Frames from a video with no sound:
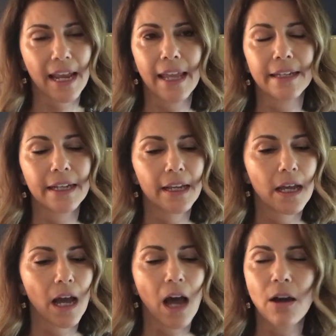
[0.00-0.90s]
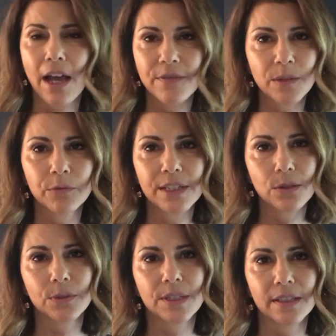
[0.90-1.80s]
And I'll have some
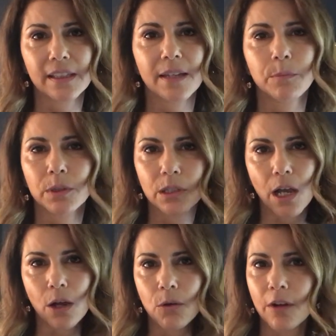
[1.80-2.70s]
resources linked below